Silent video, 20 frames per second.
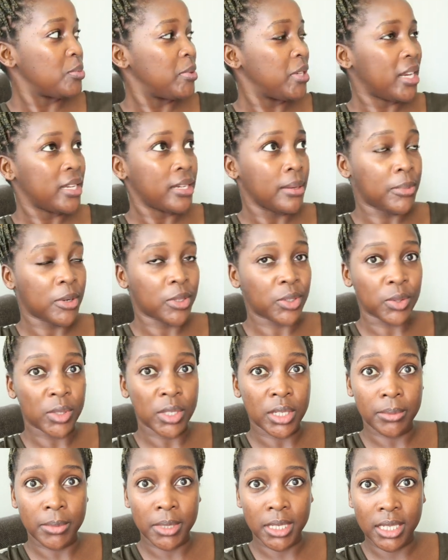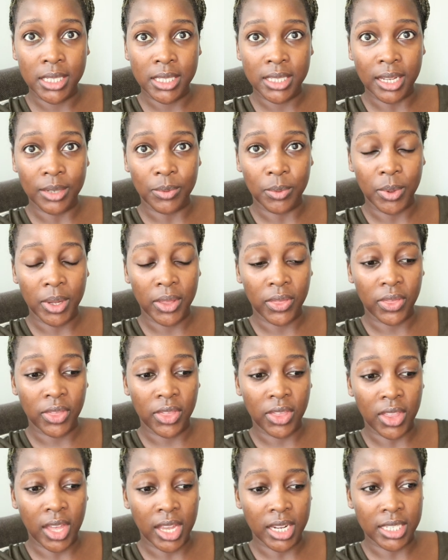be here in about 20 minutes at
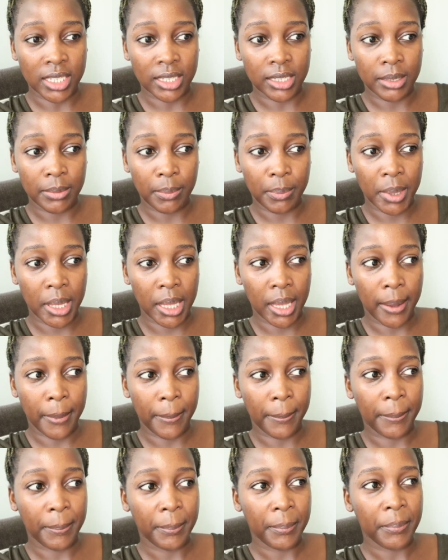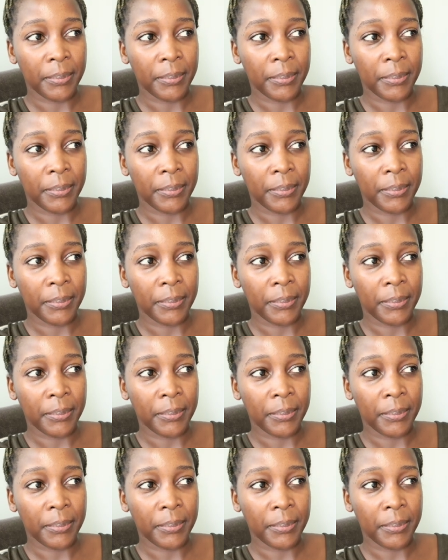1:30 p.m.